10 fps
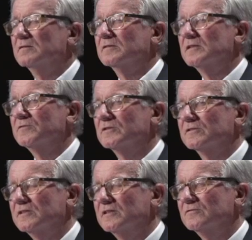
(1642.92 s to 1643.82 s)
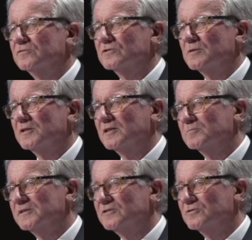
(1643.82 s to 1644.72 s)
The difficult thing for someone
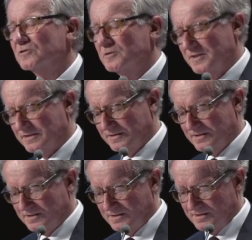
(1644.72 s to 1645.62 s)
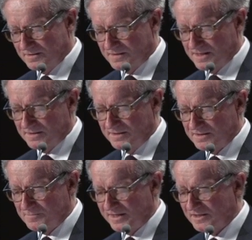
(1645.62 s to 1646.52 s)
like me talking about this is that
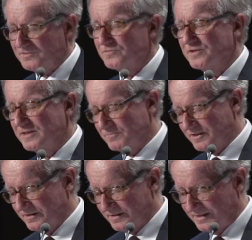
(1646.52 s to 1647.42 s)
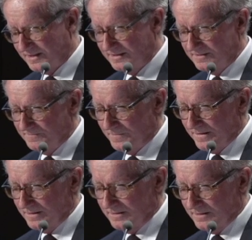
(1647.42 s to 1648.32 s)
these are matters for them to decide,
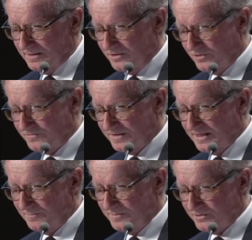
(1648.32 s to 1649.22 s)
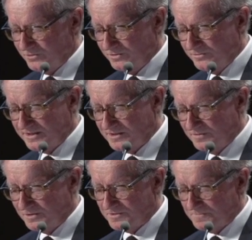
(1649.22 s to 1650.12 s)
and not for governments nor the rest
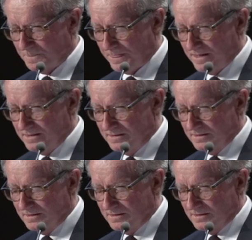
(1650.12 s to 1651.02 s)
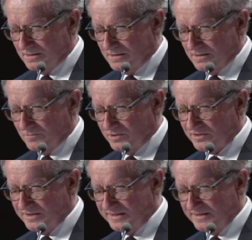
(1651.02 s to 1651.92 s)
of us.
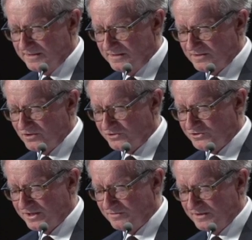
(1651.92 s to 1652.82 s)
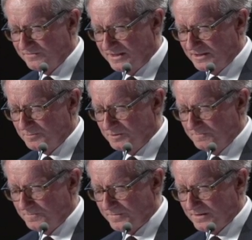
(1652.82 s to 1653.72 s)
What's needed and is not generally available
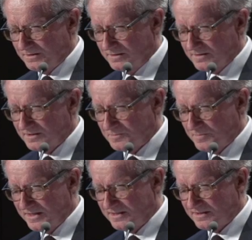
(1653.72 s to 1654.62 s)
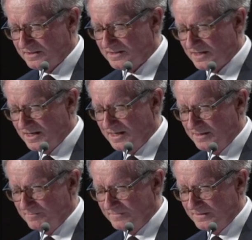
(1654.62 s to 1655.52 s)
is the space and
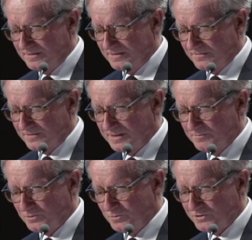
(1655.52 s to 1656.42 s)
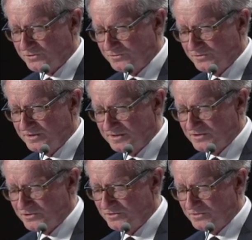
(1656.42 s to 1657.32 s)
time for them to work through these
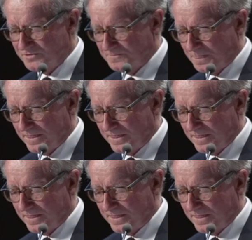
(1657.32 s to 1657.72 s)
issues.